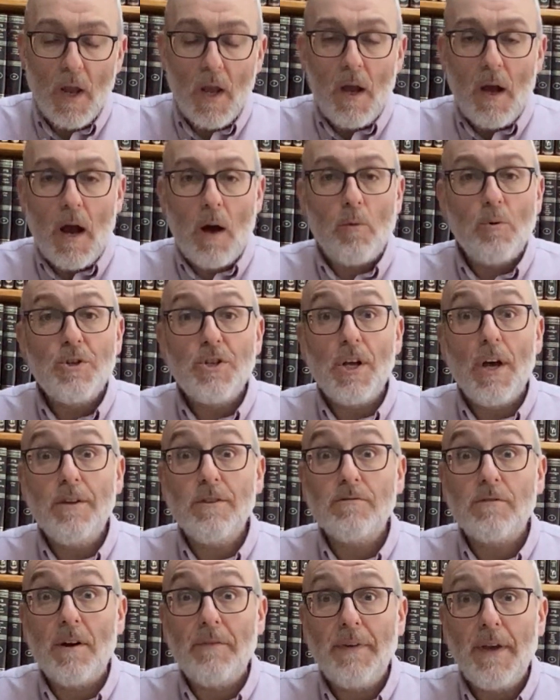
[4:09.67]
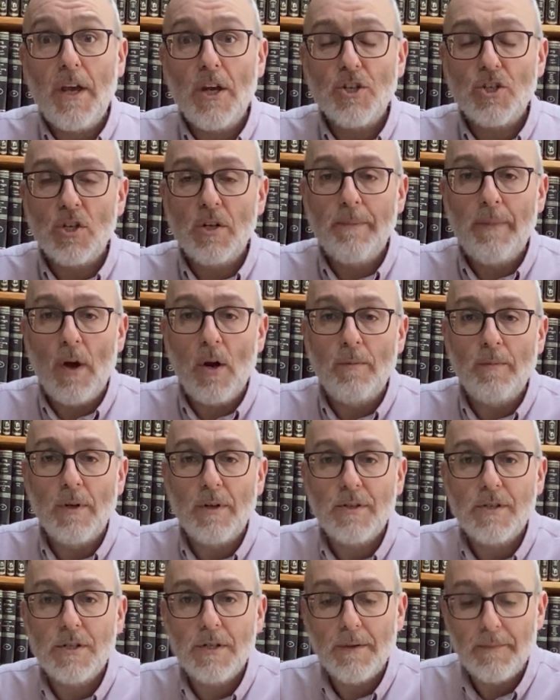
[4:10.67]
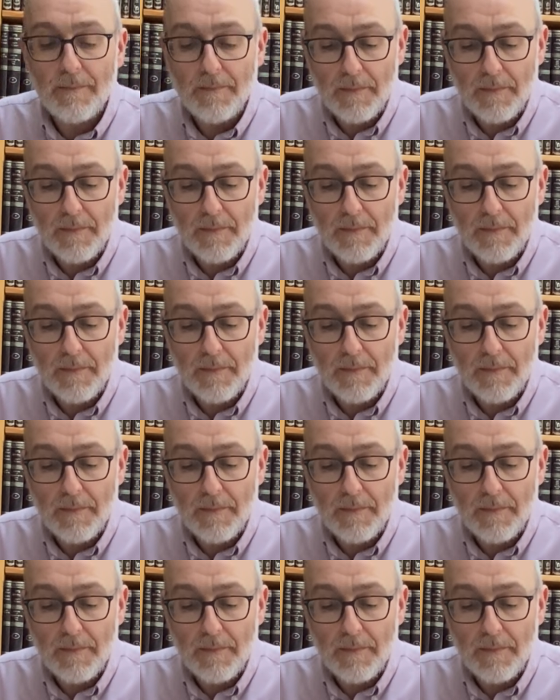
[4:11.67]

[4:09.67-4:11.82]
I'll return to Rav Hirsch in a moment,